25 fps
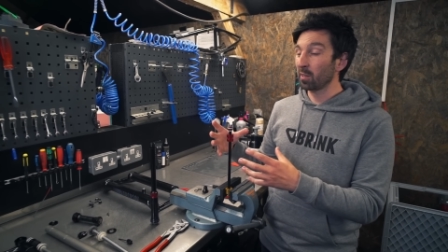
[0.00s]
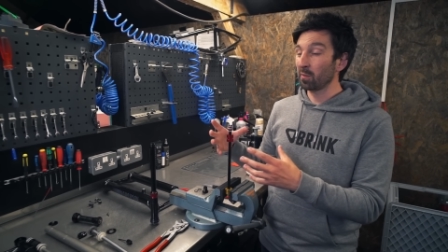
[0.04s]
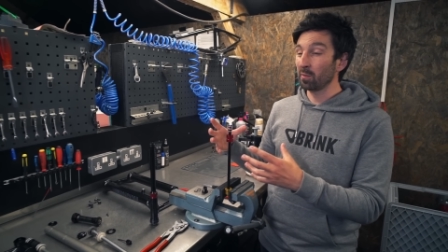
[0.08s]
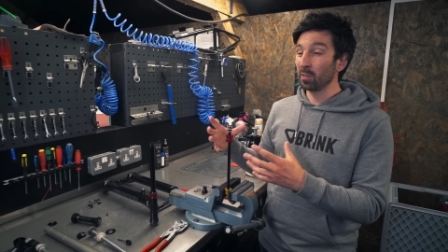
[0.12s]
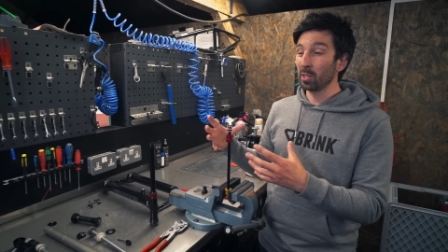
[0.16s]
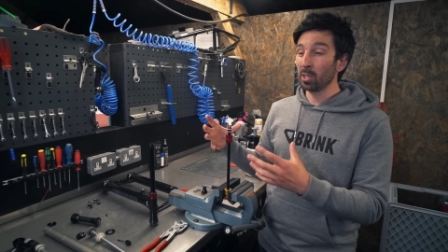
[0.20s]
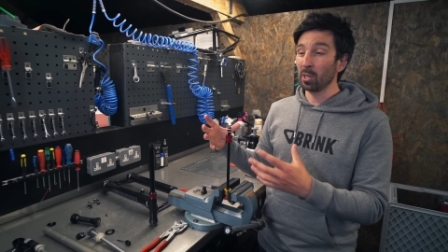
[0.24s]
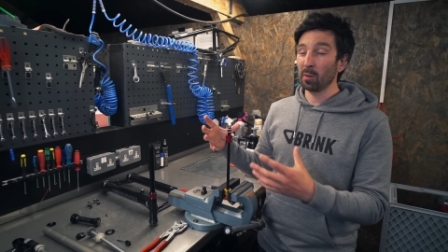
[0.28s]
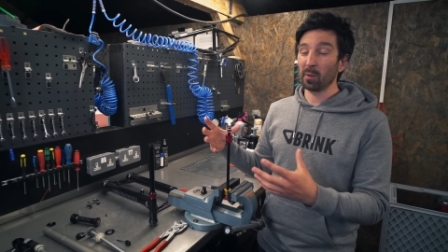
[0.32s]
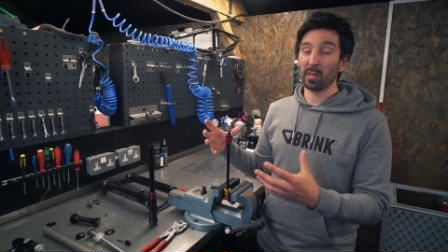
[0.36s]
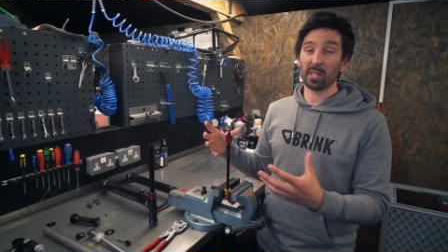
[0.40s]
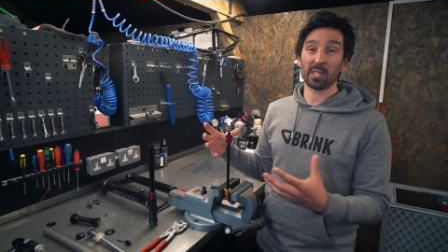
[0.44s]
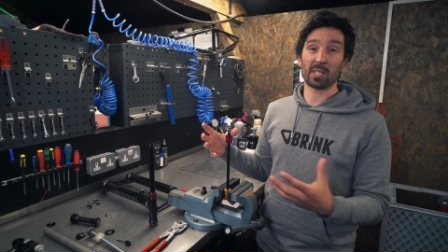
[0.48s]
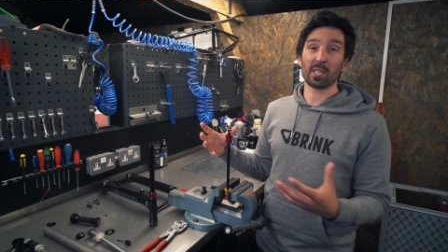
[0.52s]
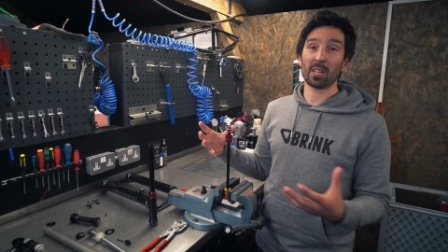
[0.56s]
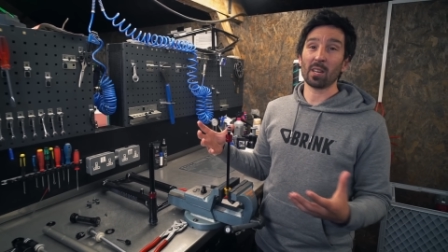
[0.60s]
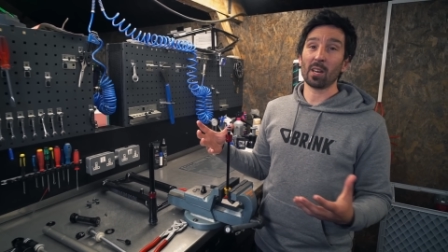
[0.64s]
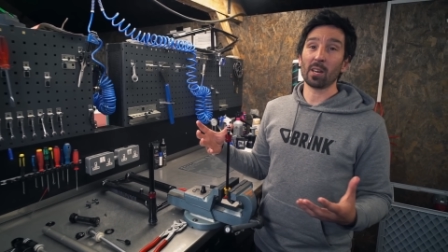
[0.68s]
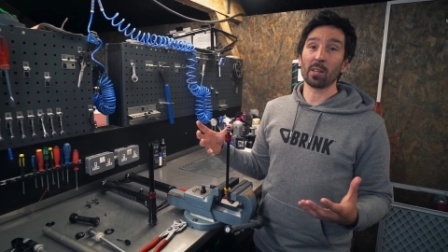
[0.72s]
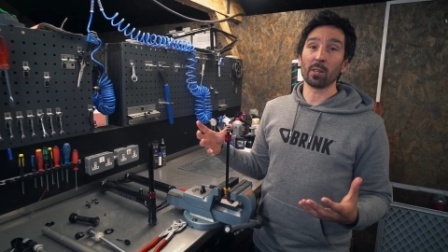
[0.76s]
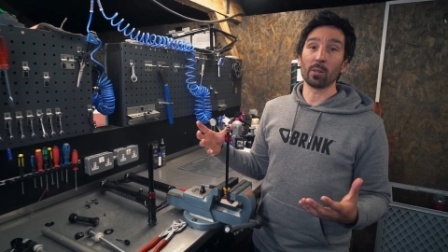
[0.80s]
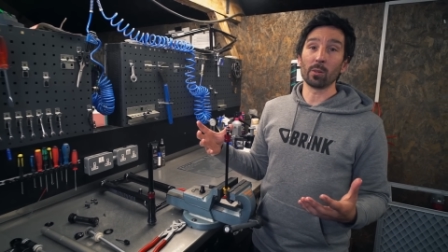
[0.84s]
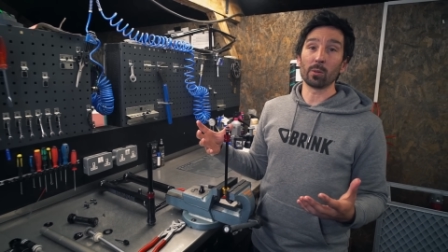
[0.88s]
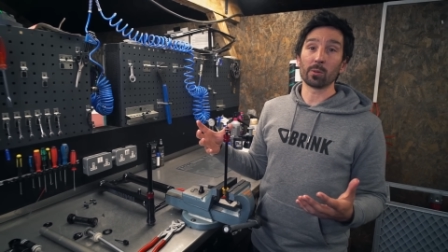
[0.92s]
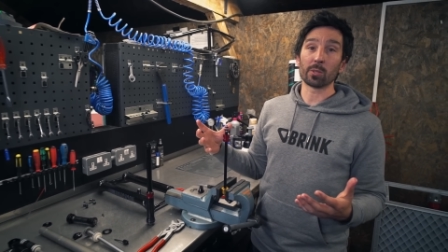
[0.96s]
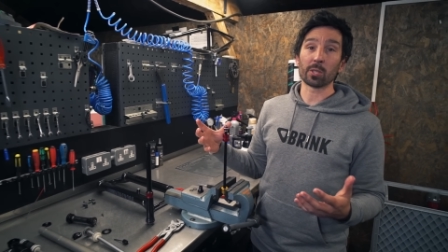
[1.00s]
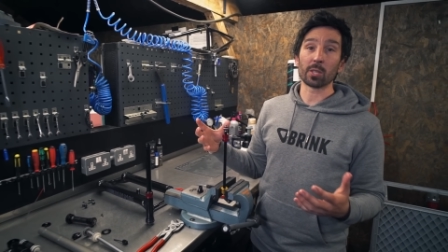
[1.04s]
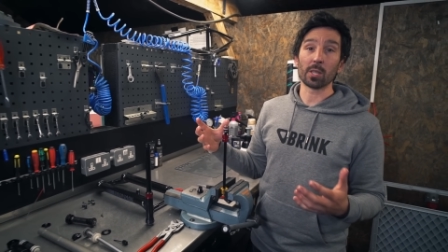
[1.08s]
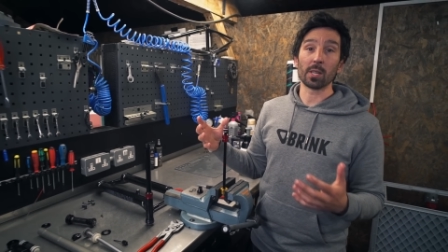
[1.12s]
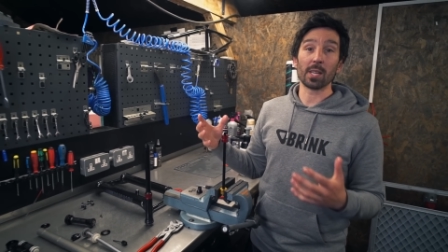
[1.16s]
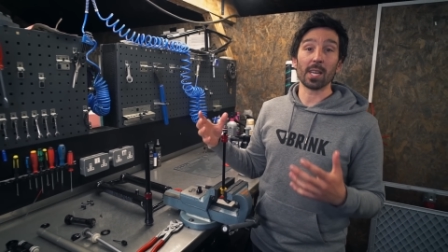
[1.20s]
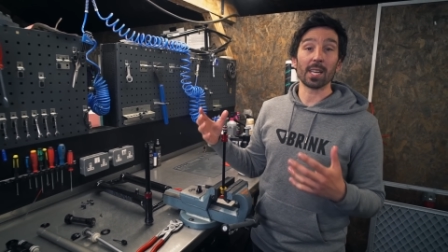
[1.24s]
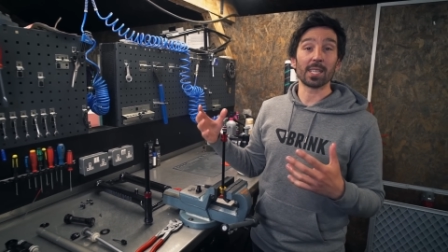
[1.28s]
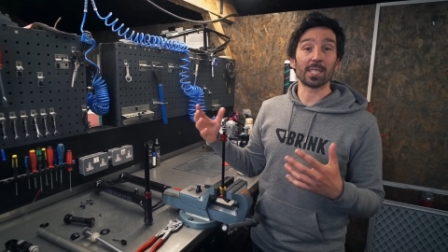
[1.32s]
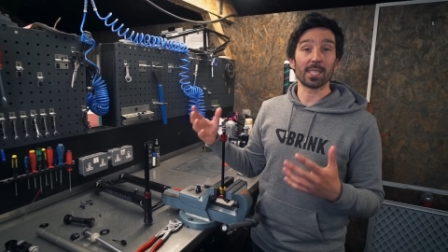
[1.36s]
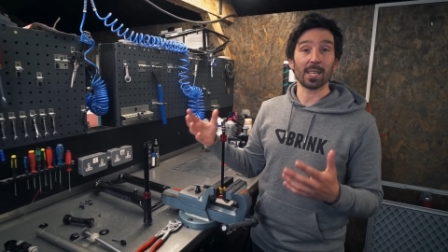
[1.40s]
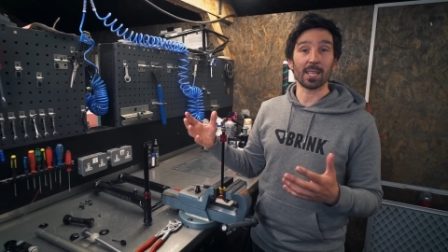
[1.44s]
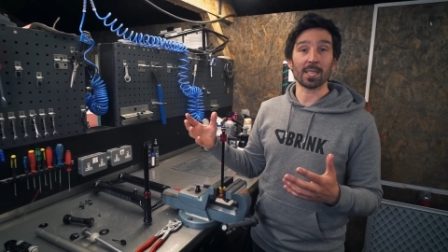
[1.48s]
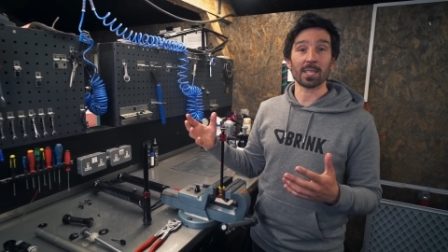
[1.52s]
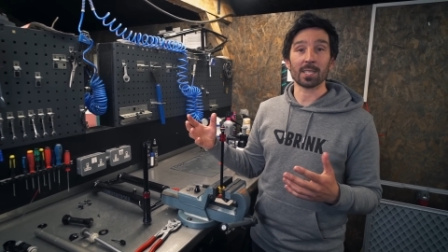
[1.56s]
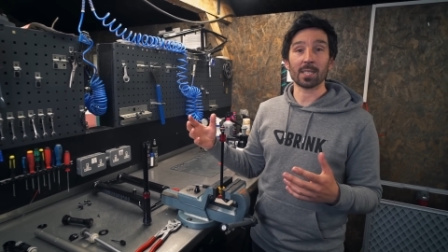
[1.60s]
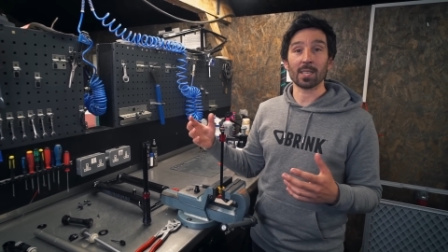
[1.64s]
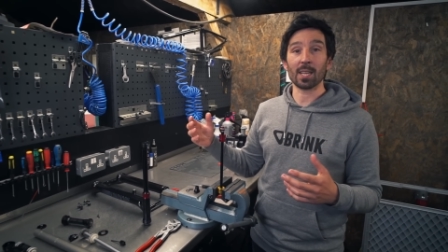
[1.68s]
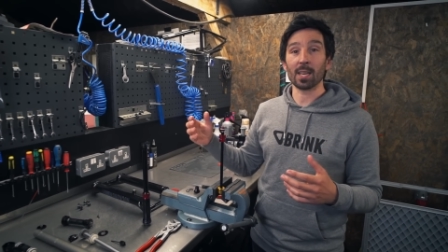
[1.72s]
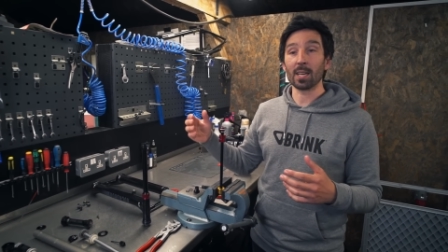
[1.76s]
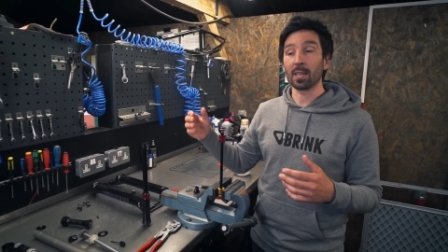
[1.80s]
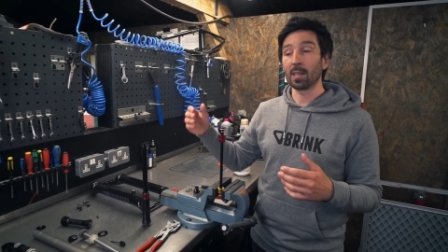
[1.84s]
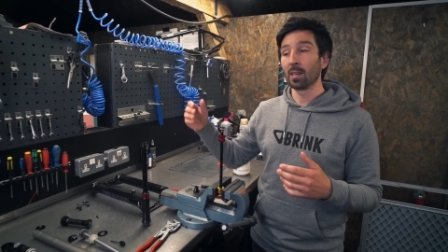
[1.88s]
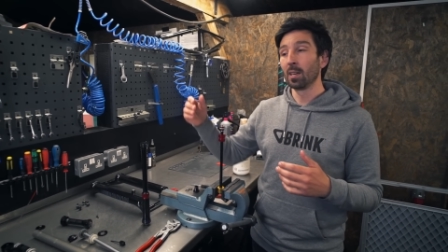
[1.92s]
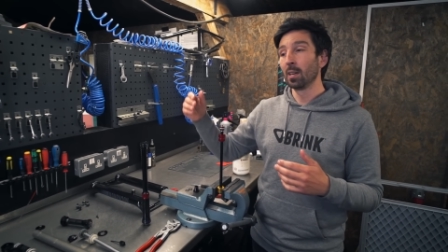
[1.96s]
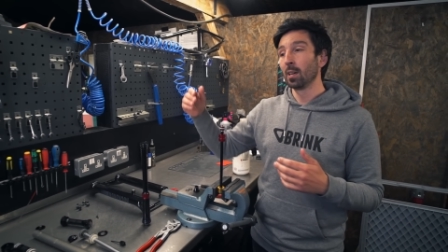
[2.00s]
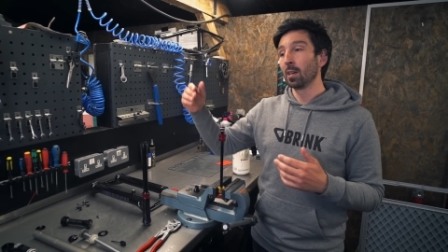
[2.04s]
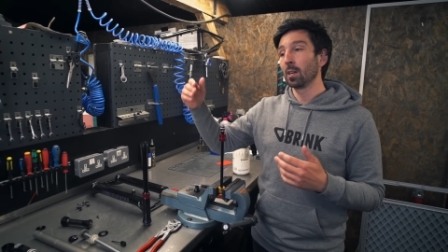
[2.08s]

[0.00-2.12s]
of new internals that they're testing